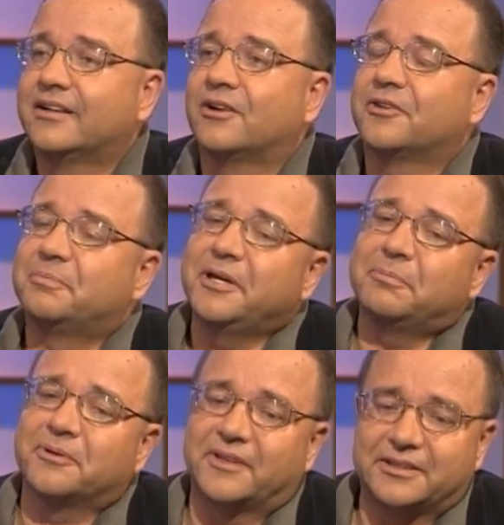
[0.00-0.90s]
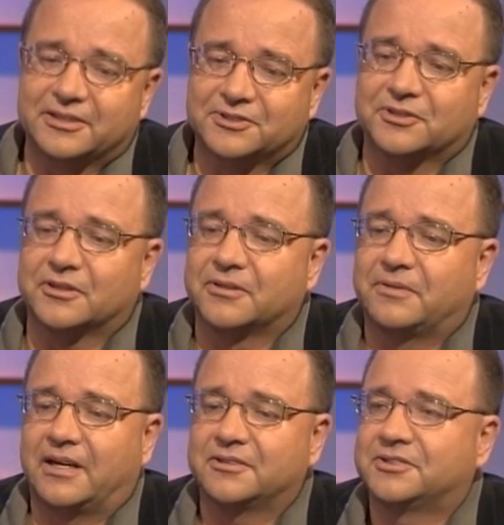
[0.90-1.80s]
The people that
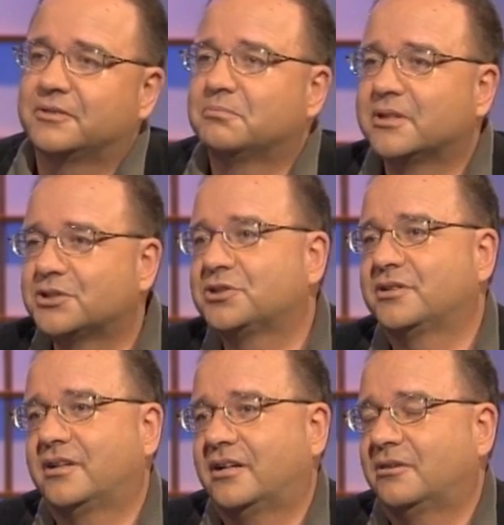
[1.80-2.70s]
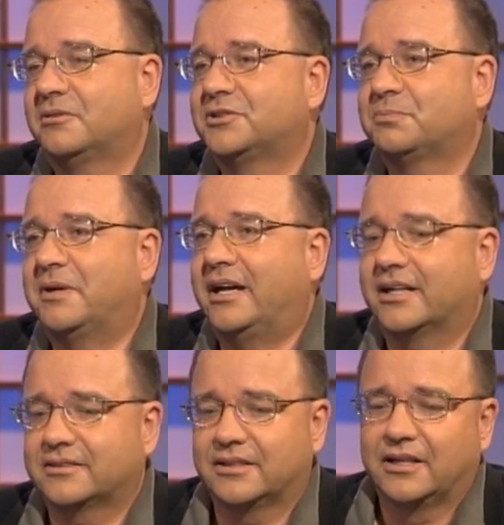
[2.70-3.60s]
deserve our submission, our
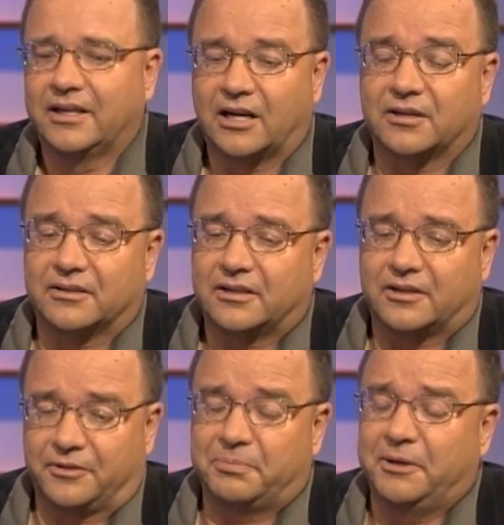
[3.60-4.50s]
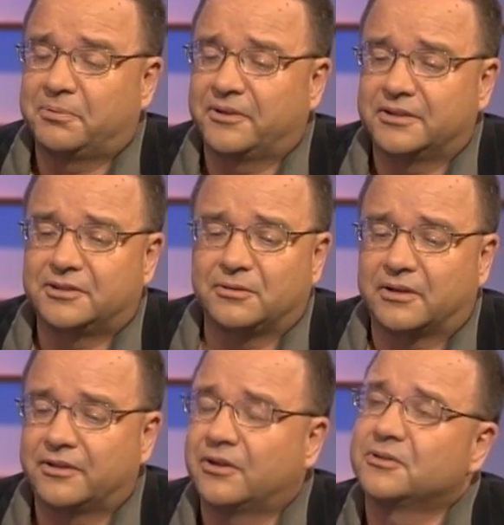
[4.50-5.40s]
respect, are the people that
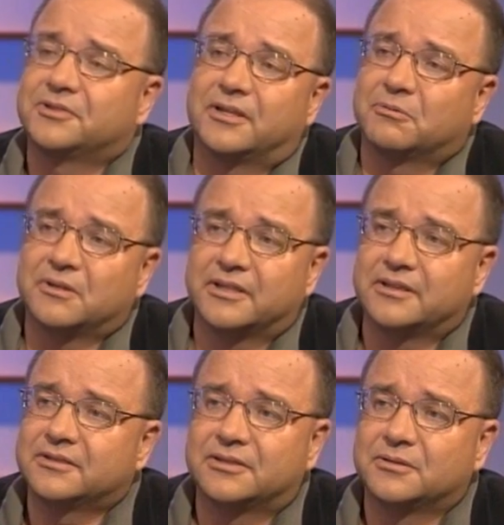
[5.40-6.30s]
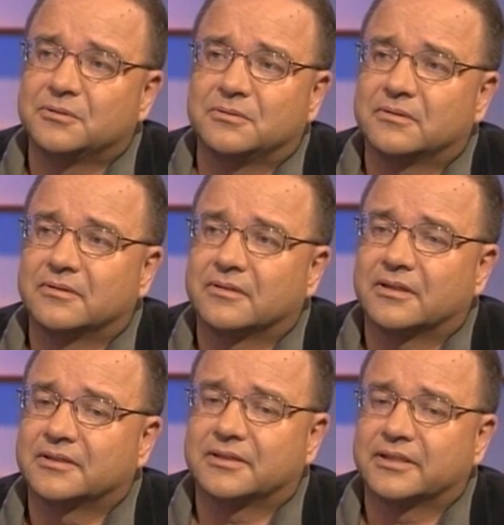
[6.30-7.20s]
are those that are willing to
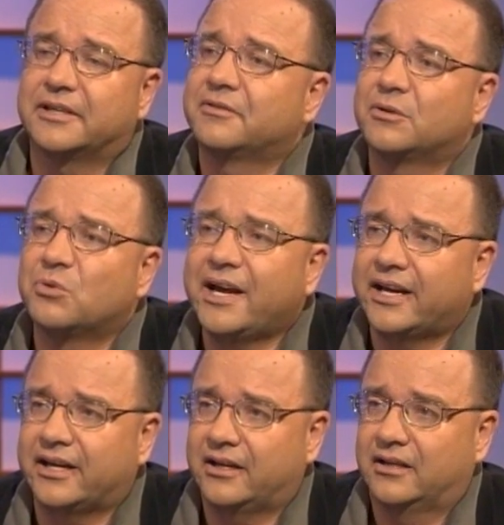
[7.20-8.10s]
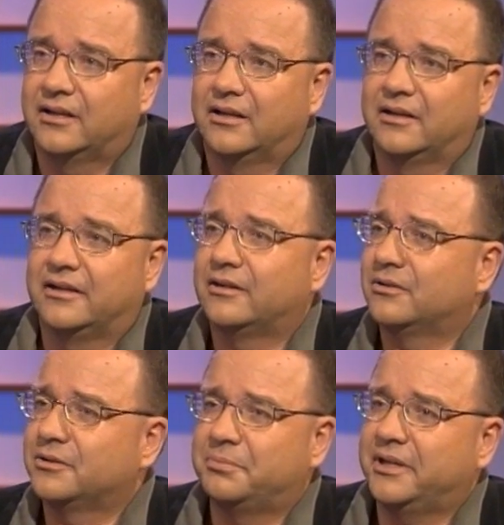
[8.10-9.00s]
give it away.
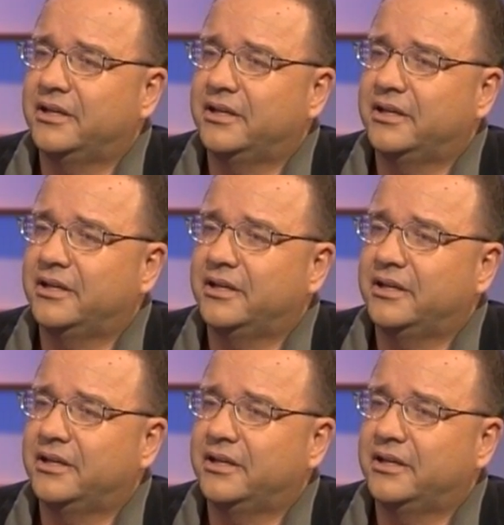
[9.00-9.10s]
Mm-hmm. To